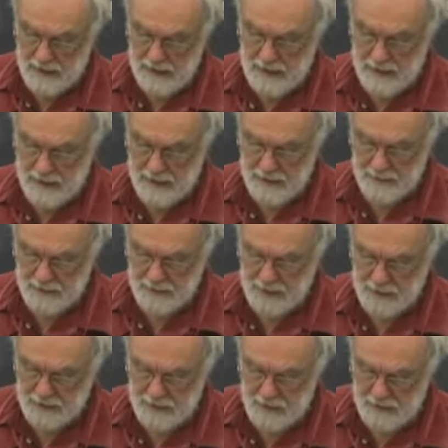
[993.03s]
Uh,
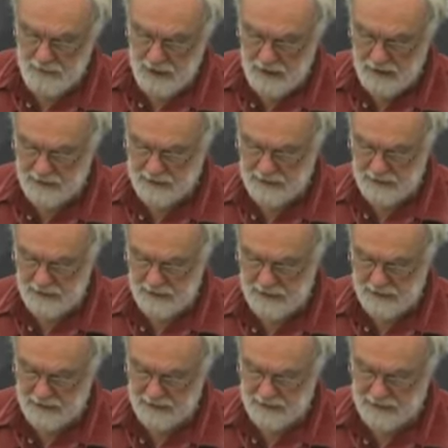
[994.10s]
because what Marx
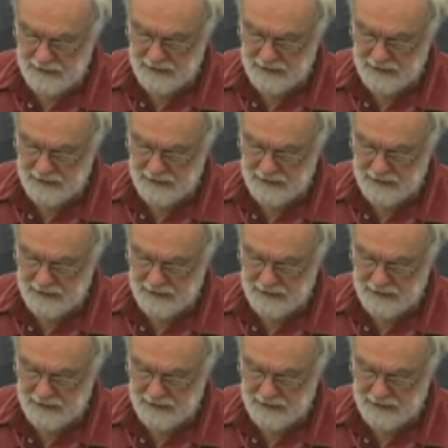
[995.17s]
is,